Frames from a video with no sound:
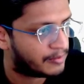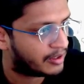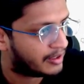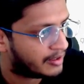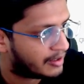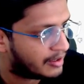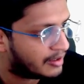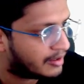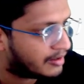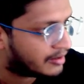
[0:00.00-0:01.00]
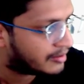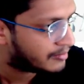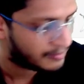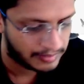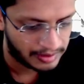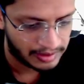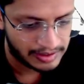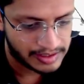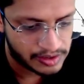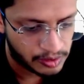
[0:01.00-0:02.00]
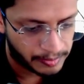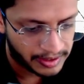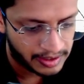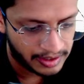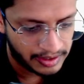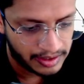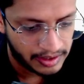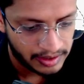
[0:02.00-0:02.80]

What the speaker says: Okay, I'll just open gate